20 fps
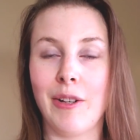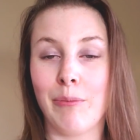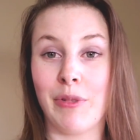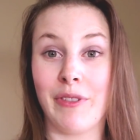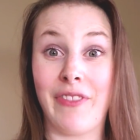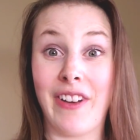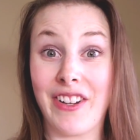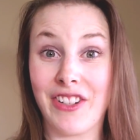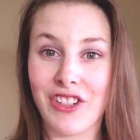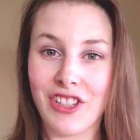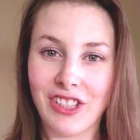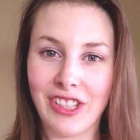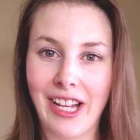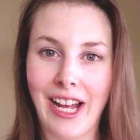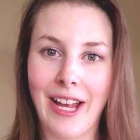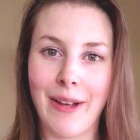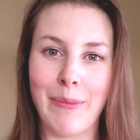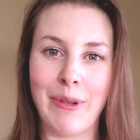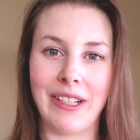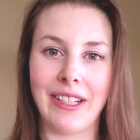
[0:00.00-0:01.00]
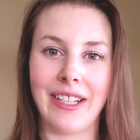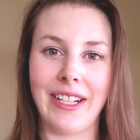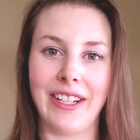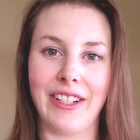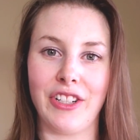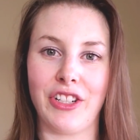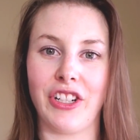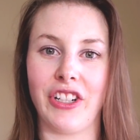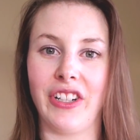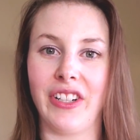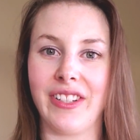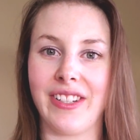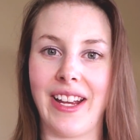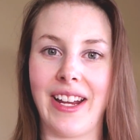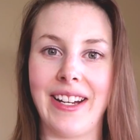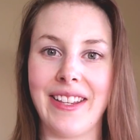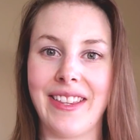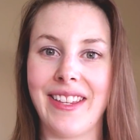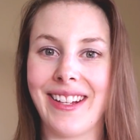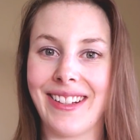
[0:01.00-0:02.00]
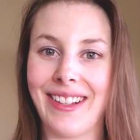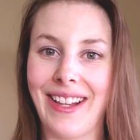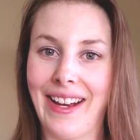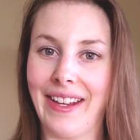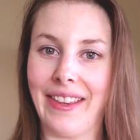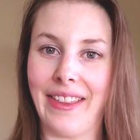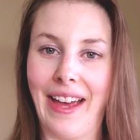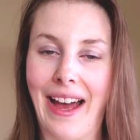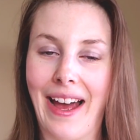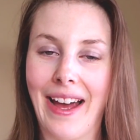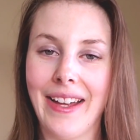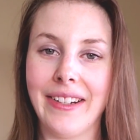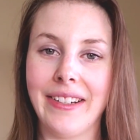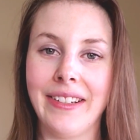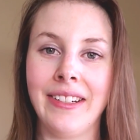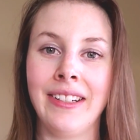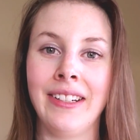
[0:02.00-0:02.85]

professional liability insurance, anything like that